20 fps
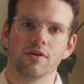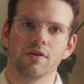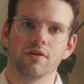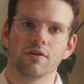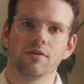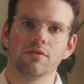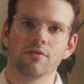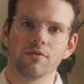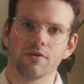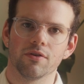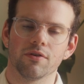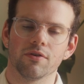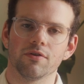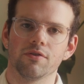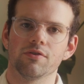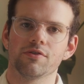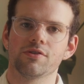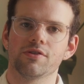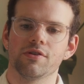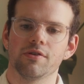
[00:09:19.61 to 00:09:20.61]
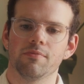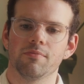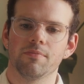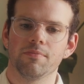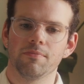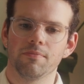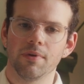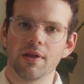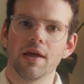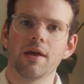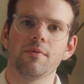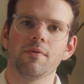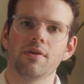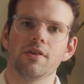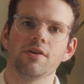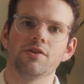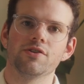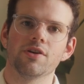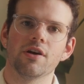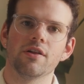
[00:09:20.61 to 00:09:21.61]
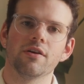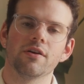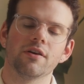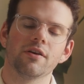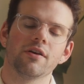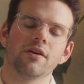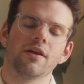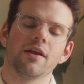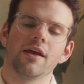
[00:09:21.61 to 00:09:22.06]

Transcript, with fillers: little girls playing with each other,